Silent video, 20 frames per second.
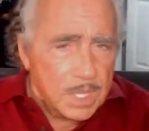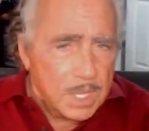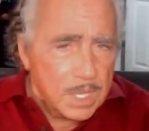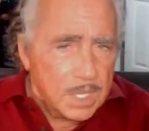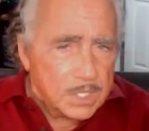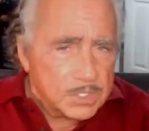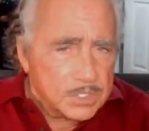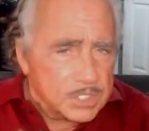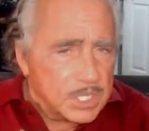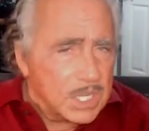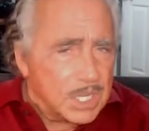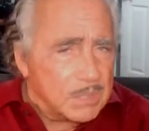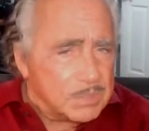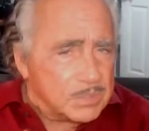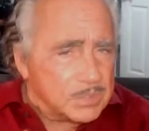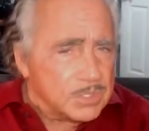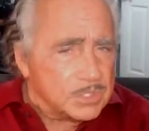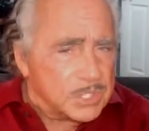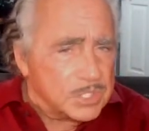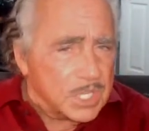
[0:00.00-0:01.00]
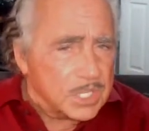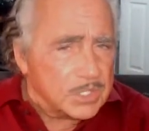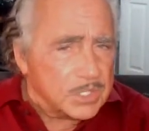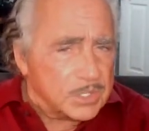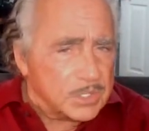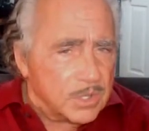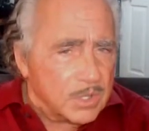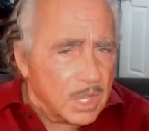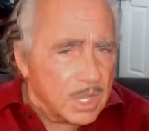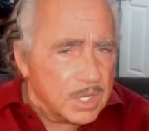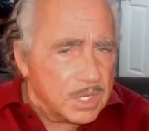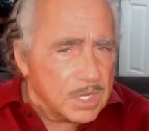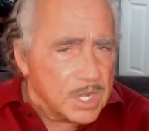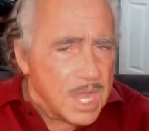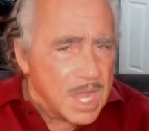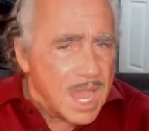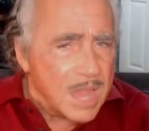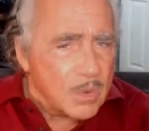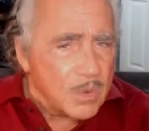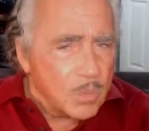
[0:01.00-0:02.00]
seems to center on
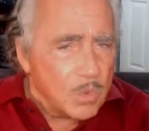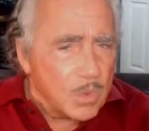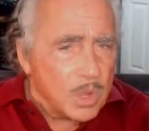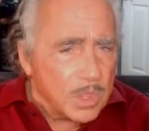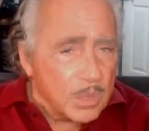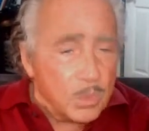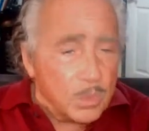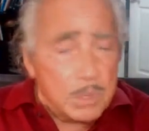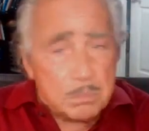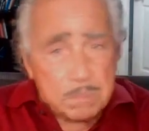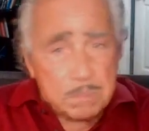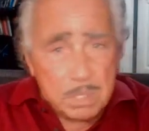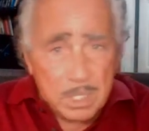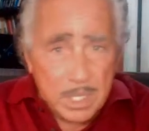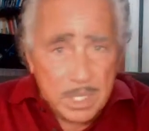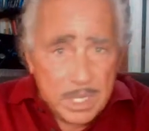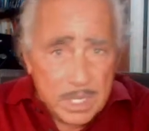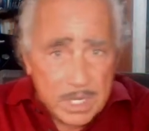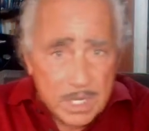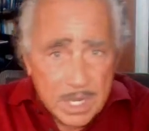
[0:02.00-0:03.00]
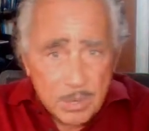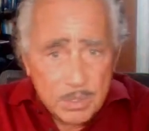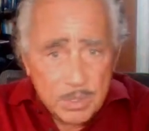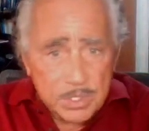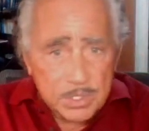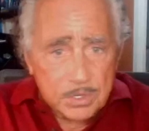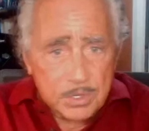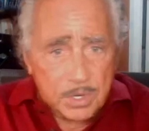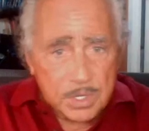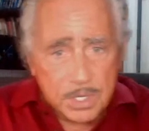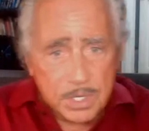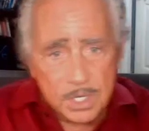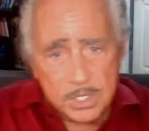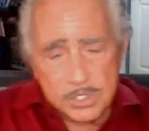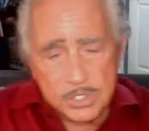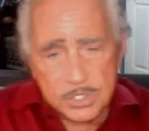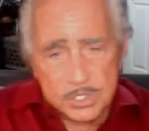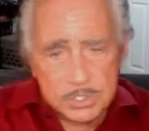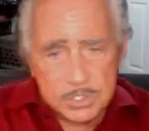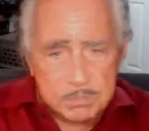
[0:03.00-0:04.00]
not whether we plan our
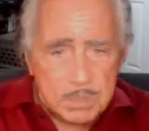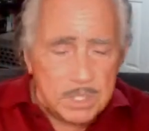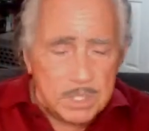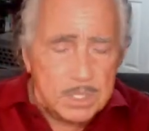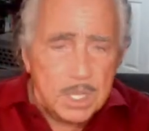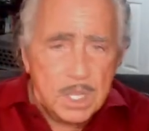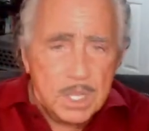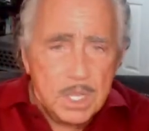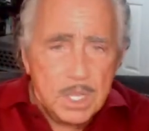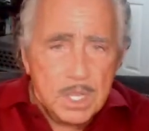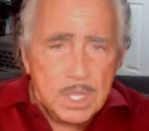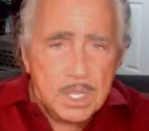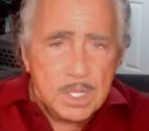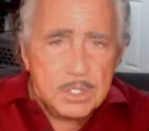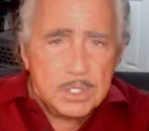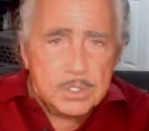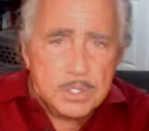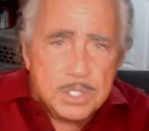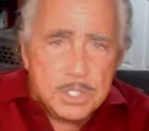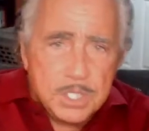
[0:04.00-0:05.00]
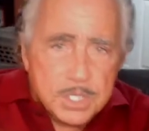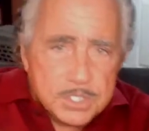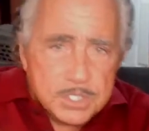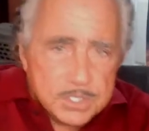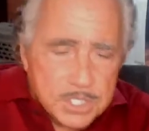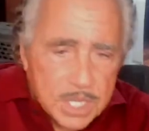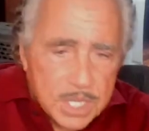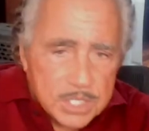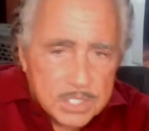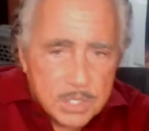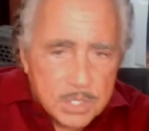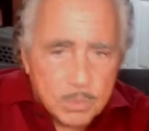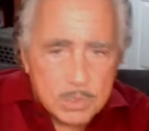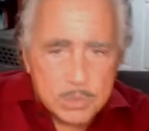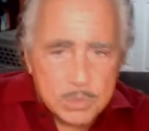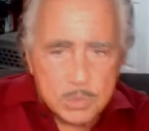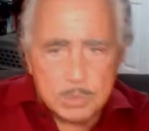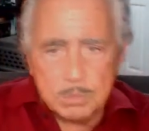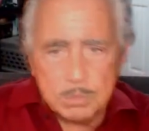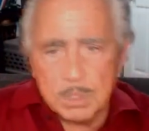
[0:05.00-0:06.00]
incarnations, but to the extent to
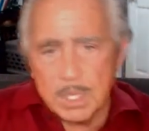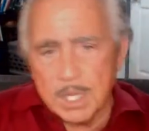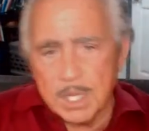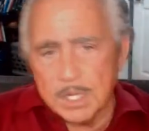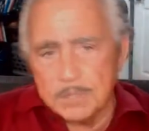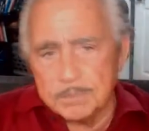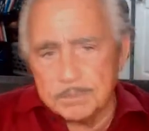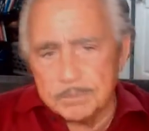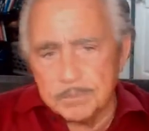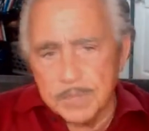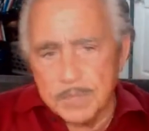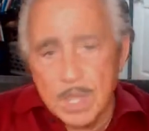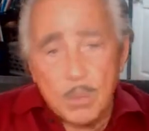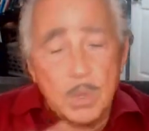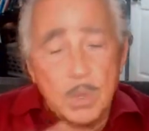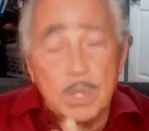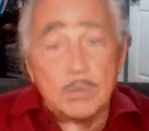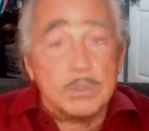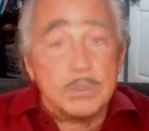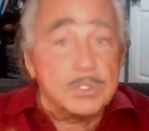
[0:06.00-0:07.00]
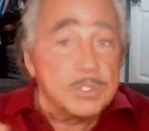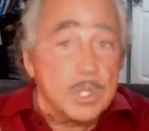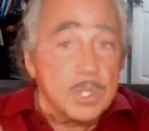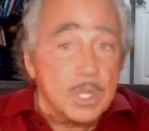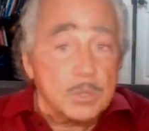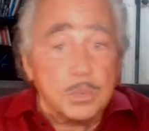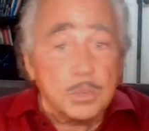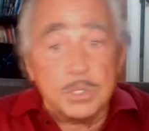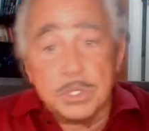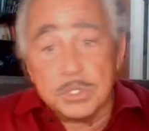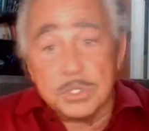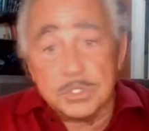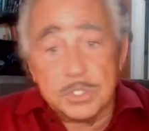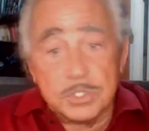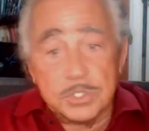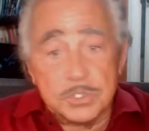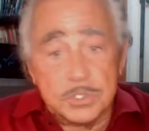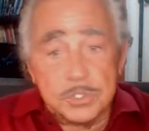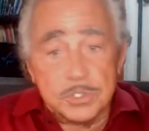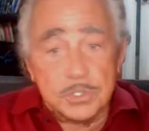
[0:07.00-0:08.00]
which we plan it, and whether it's done with the
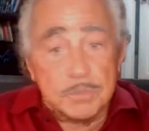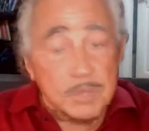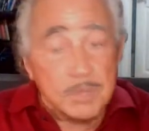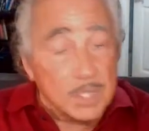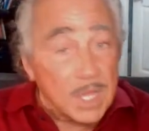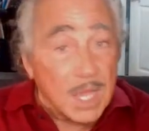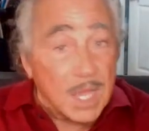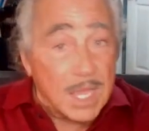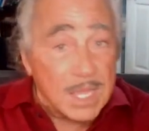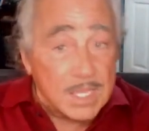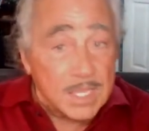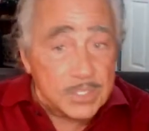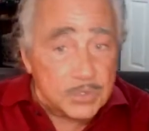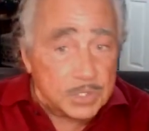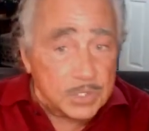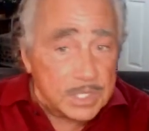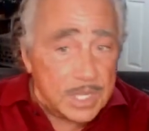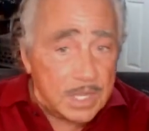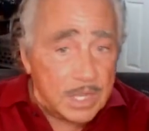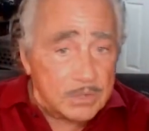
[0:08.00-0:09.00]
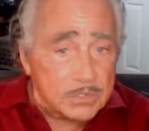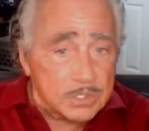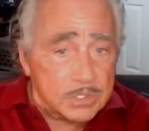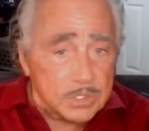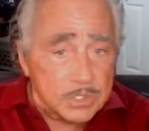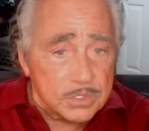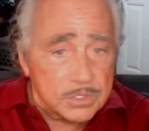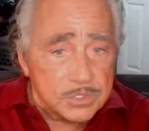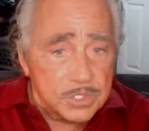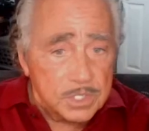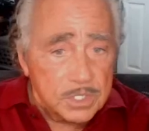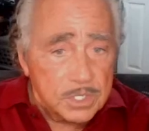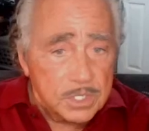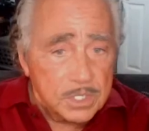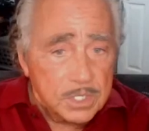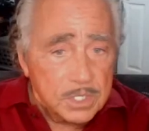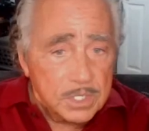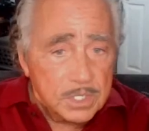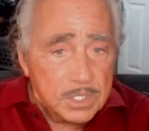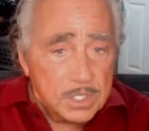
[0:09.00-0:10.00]
assistance of guides or counselors.
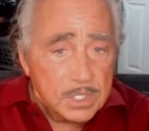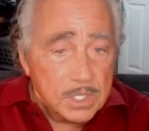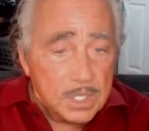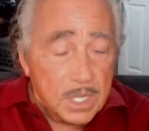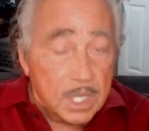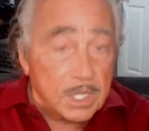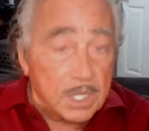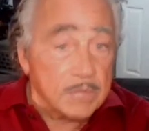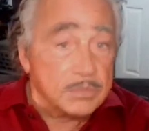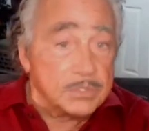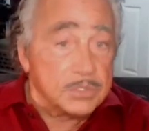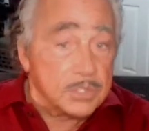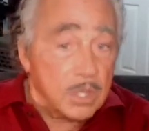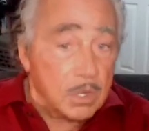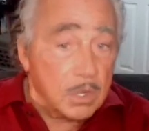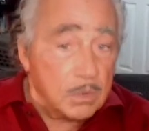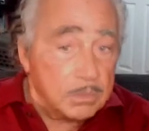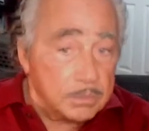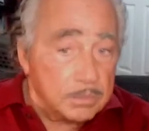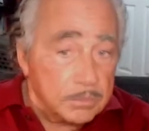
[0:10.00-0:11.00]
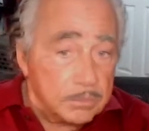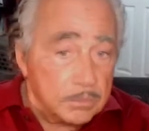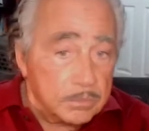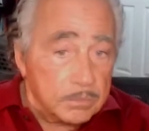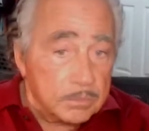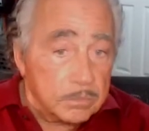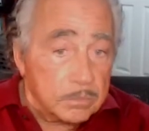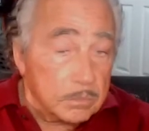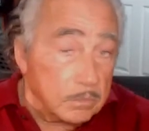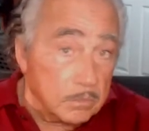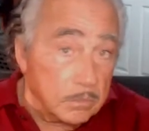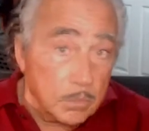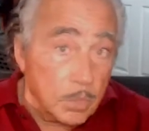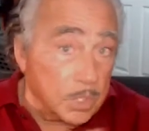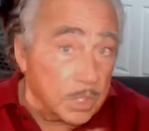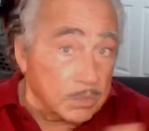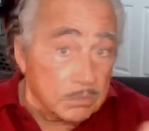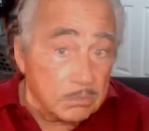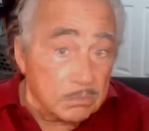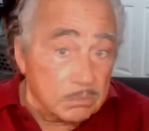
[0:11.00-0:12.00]
And if so,
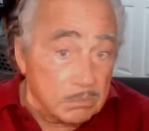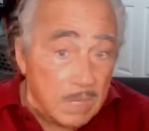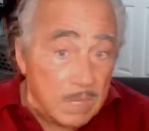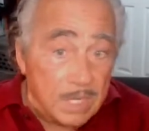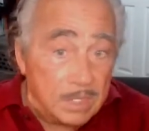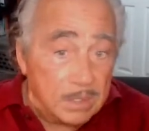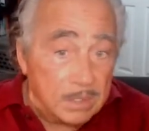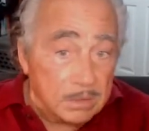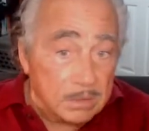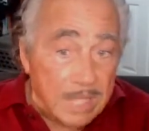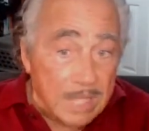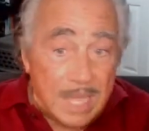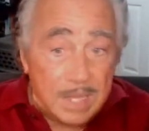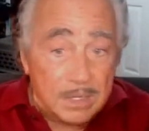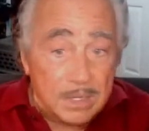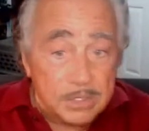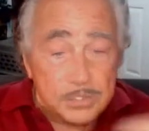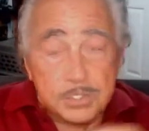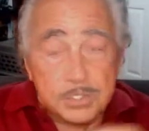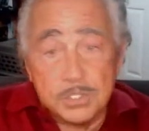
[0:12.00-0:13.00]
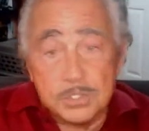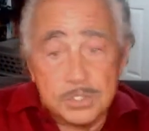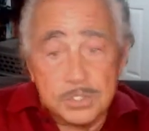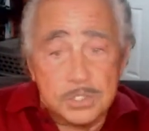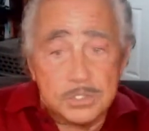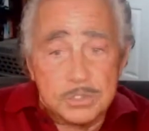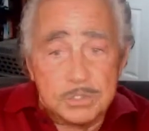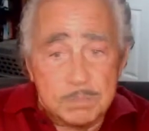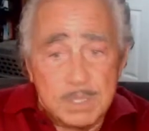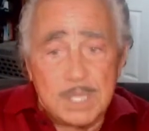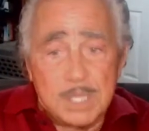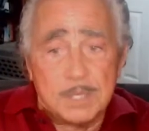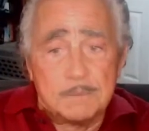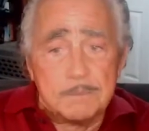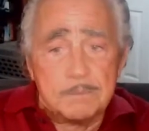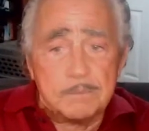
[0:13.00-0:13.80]
what might that assistance be?